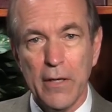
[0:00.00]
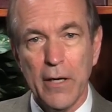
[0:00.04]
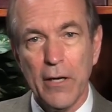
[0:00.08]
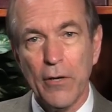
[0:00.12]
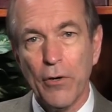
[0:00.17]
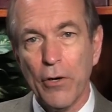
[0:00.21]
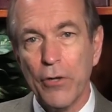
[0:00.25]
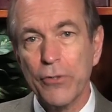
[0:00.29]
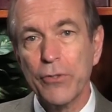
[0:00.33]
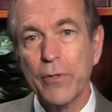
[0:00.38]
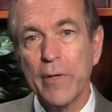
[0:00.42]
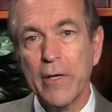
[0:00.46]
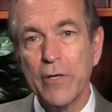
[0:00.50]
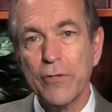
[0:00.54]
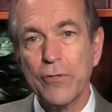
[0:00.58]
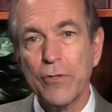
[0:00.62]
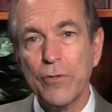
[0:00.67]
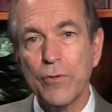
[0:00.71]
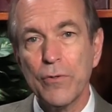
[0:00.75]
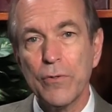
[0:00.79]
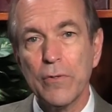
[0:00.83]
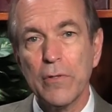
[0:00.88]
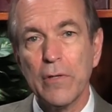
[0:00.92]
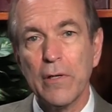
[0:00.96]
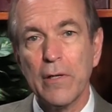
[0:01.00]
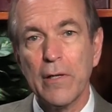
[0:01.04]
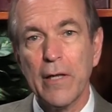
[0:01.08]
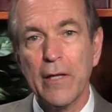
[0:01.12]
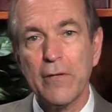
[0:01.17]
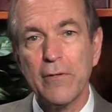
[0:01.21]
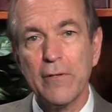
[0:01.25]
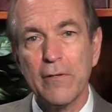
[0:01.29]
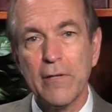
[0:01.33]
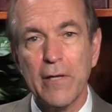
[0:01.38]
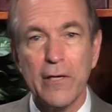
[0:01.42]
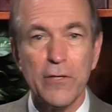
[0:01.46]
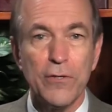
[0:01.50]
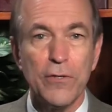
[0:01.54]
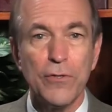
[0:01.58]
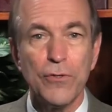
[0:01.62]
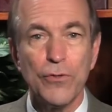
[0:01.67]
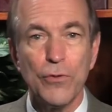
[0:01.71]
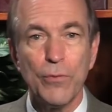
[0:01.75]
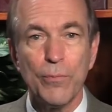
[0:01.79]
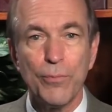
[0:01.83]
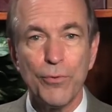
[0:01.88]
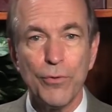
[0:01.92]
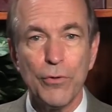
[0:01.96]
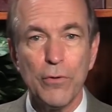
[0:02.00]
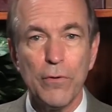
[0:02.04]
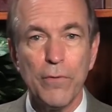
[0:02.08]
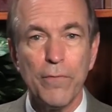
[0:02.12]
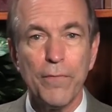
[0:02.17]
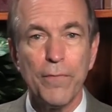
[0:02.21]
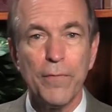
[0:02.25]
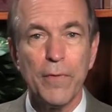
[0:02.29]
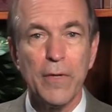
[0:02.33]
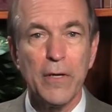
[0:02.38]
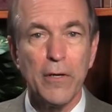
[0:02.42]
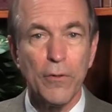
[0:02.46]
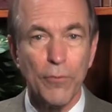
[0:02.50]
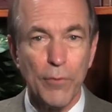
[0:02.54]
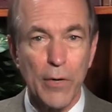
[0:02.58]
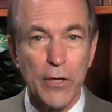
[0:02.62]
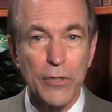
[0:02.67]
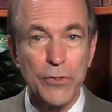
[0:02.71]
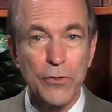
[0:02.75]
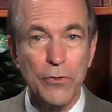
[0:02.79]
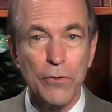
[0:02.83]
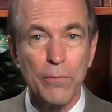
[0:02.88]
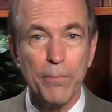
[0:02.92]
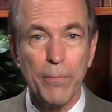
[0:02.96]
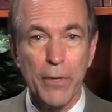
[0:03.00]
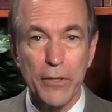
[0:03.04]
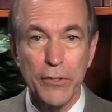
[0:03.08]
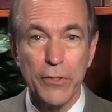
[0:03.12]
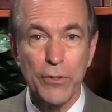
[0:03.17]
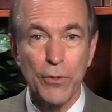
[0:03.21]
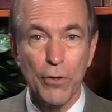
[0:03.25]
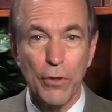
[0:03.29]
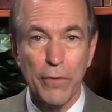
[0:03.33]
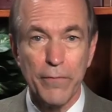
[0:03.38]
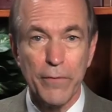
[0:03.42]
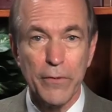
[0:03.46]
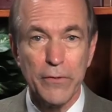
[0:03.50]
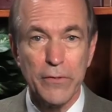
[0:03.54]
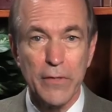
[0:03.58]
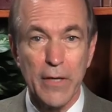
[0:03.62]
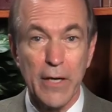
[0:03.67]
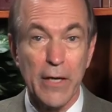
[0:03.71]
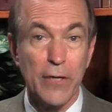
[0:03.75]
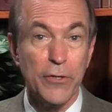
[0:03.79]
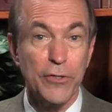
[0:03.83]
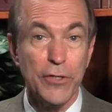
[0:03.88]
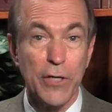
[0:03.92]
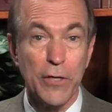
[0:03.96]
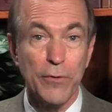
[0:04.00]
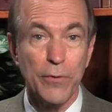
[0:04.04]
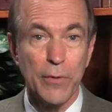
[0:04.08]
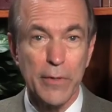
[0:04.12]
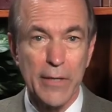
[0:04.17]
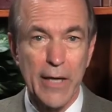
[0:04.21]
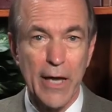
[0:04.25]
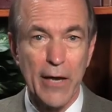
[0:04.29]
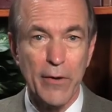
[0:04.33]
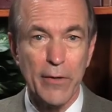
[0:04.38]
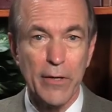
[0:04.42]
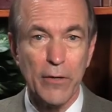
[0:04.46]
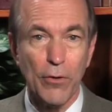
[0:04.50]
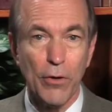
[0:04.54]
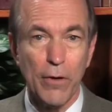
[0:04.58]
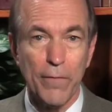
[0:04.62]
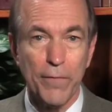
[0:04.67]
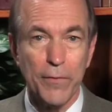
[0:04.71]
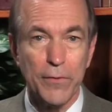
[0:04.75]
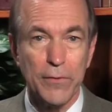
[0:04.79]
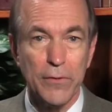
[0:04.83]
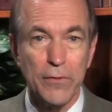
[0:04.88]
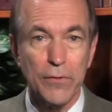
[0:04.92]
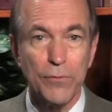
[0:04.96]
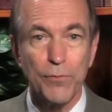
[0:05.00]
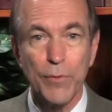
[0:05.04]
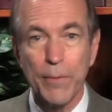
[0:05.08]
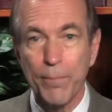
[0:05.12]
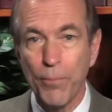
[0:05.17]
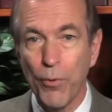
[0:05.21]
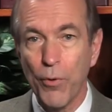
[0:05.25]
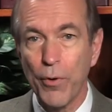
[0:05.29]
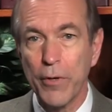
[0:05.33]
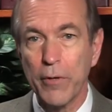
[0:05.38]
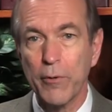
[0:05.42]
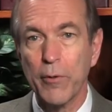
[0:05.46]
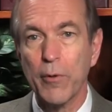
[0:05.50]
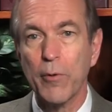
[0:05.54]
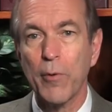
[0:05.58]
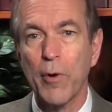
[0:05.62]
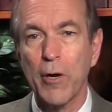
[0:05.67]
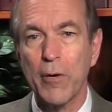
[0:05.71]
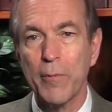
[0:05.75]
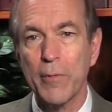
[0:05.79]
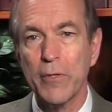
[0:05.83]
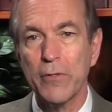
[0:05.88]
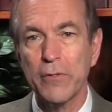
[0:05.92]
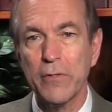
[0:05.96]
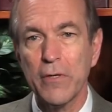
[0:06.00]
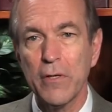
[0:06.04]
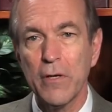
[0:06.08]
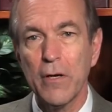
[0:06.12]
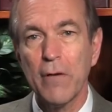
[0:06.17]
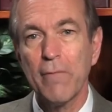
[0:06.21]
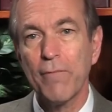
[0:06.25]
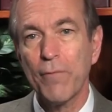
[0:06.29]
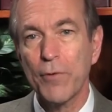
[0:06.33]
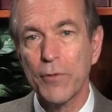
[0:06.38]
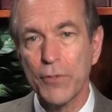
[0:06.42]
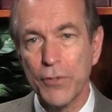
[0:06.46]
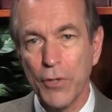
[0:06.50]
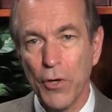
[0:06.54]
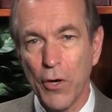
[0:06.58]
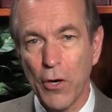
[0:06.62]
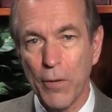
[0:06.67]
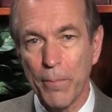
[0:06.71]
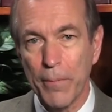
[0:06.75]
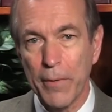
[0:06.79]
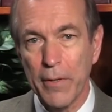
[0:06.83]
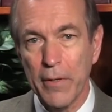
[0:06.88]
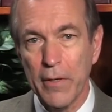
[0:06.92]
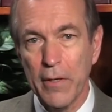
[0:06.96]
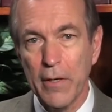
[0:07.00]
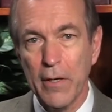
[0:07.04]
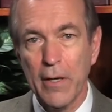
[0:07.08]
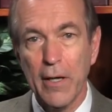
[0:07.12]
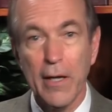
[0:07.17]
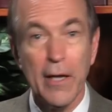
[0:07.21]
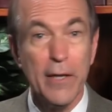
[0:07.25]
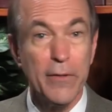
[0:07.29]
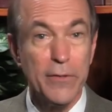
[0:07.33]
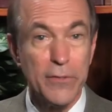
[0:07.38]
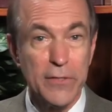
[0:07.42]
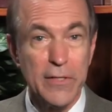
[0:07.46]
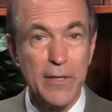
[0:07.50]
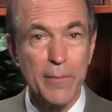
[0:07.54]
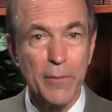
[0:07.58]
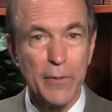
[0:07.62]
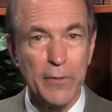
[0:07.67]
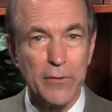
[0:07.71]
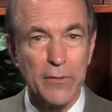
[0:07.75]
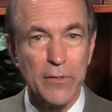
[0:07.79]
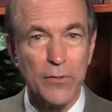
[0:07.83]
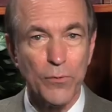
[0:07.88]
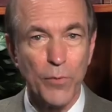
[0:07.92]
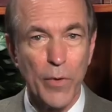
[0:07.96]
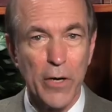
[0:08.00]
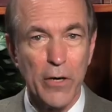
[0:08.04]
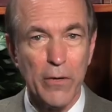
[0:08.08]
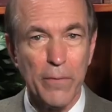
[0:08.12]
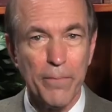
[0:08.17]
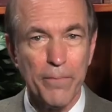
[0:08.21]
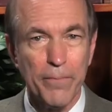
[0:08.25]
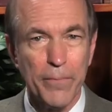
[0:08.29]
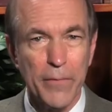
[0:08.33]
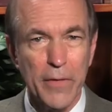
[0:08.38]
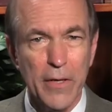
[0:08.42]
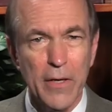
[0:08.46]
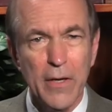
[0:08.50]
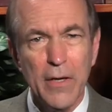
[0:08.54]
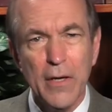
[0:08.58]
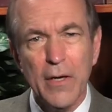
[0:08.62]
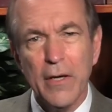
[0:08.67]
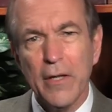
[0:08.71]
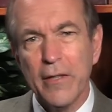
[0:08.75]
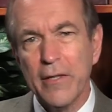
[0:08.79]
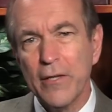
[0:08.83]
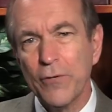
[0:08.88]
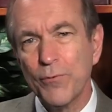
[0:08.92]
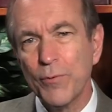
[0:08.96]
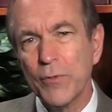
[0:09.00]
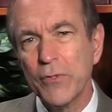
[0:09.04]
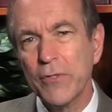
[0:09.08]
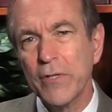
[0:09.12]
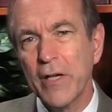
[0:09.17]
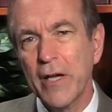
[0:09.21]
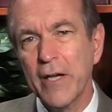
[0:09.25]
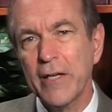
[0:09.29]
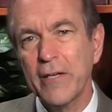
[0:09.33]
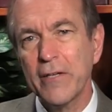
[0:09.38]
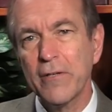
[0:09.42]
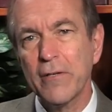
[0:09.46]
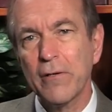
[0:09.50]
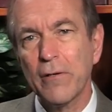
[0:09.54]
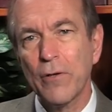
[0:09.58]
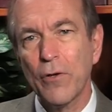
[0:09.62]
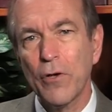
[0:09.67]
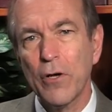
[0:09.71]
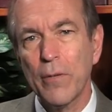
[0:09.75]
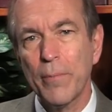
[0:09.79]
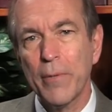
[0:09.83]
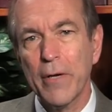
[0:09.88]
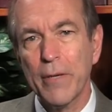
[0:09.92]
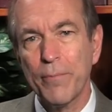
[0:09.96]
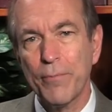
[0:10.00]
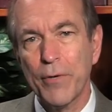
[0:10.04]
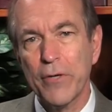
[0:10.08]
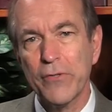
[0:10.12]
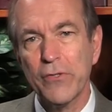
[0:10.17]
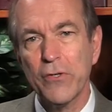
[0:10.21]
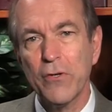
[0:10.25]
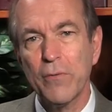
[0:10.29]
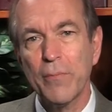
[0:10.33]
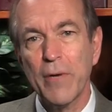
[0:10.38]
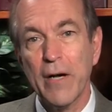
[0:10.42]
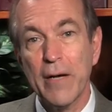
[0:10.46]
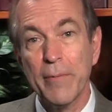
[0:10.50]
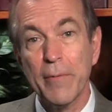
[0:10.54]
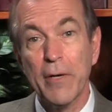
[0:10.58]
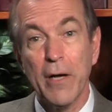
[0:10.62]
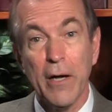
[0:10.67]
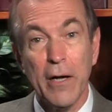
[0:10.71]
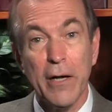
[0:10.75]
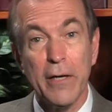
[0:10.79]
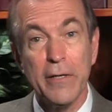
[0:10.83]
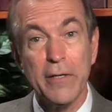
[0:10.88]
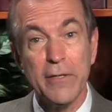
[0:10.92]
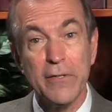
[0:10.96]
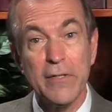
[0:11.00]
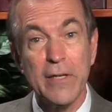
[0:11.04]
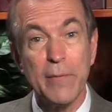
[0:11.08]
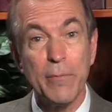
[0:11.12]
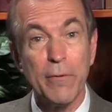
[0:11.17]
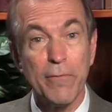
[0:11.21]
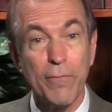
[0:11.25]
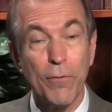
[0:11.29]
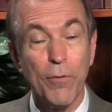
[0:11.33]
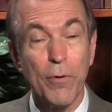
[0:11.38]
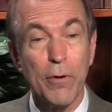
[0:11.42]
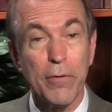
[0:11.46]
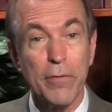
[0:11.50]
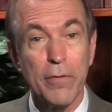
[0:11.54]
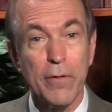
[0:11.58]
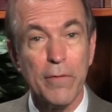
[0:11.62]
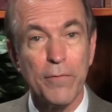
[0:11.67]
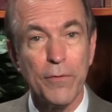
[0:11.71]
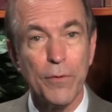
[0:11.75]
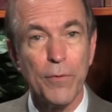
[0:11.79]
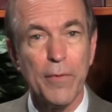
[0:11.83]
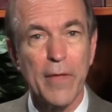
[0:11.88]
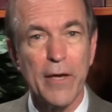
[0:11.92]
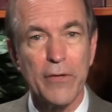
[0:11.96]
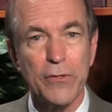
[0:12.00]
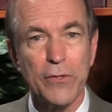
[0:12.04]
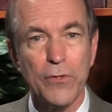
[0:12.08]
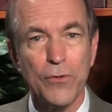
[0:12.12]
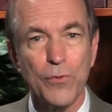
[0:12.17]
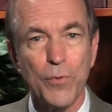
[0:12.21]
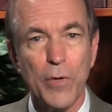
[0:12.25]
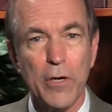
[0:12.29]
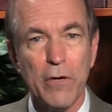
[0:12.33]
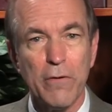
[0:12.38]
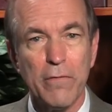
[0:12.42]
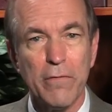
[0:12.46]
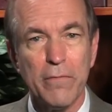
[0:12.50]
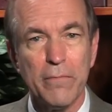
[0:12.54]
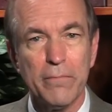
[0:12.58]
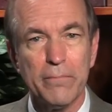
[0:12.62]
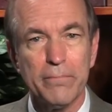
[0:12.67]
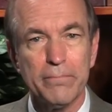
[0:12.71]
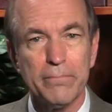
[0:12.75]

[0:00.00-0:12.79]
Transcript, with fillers: It also introduced legislation to improve the Congressional Budget Office and General Accounting Office's reporting requirements for TARP and the stimulus as well. This was signed into law by President Obama on December 4th 2012.